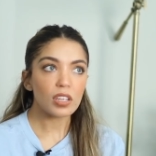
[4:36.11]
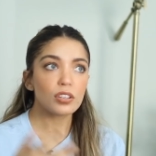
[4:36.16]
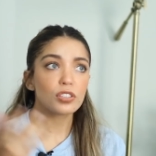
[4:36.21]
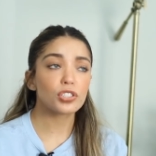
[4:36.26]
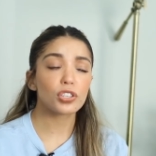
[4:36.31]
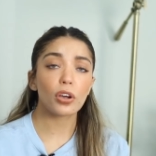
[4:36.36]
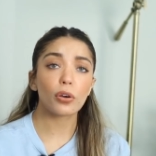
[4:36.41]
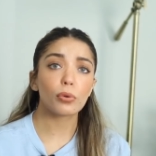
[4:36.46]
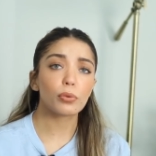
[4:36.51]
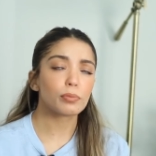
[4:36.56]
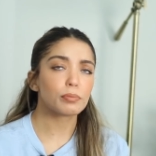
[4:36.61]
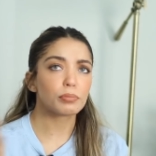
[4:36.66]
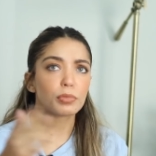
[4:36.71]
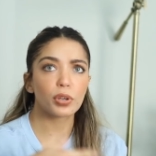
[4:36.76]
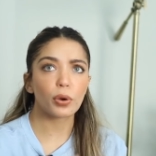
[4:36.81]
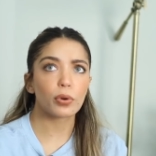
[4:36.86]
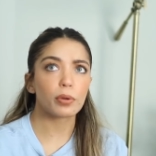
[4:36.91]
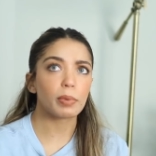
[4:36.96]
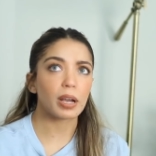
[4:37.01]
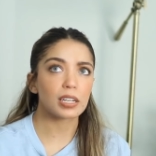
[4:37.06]
So
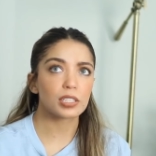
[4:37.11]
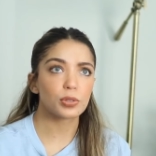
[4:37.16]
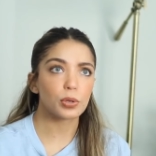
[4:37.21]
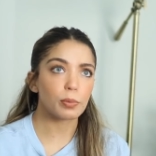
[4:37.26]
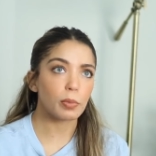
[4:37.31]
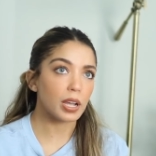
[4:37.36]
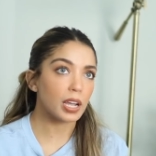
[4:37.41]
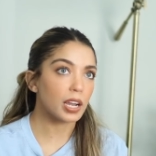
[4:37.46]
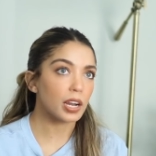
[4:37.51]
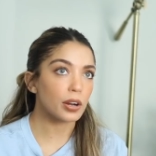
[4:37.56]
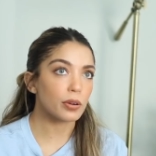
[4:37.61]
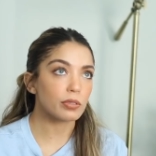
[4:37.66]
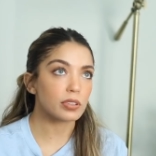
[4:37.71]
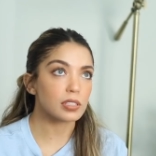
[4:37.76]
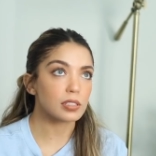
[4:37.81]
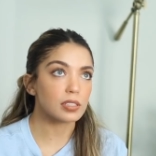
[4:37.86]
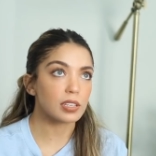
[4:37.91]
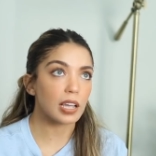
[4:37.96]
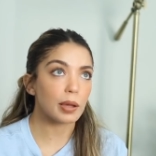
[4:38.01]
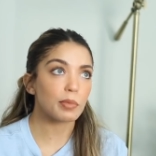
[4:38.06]
going back to when my hair
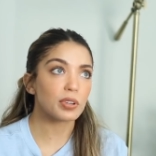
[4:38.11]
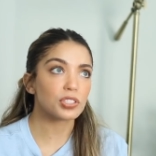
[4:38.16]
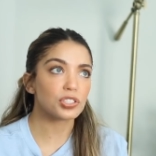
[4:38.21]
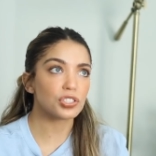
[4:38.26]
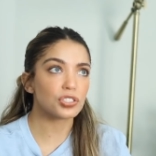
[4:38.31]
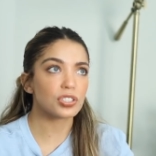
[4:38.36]
was damaged,